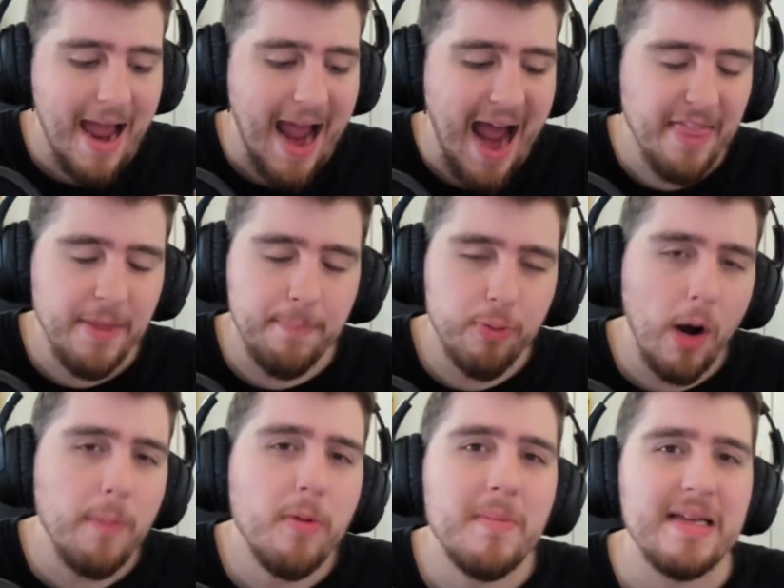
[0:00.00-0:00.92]
And the
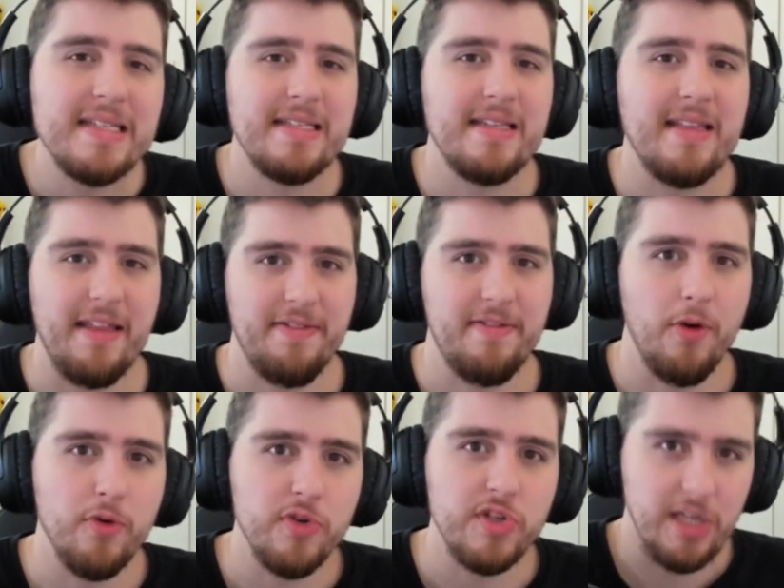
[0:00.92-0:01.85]
problem isn't that
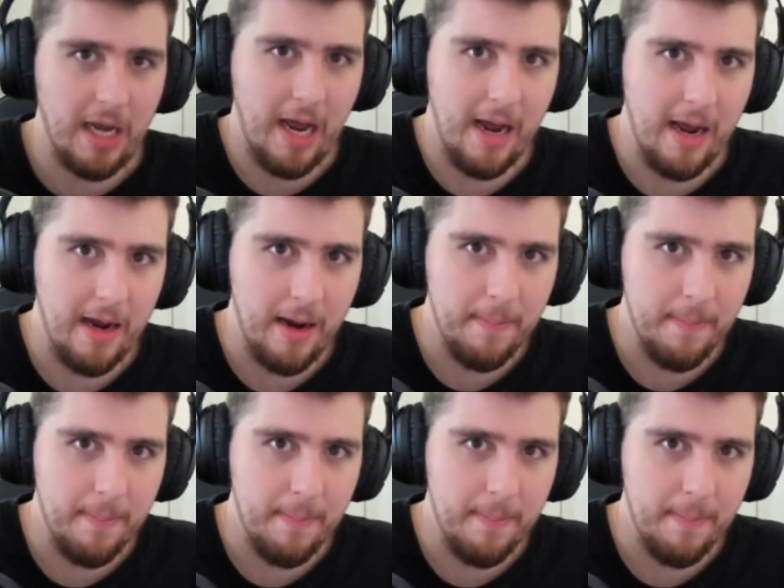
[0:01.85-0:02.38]
those uh,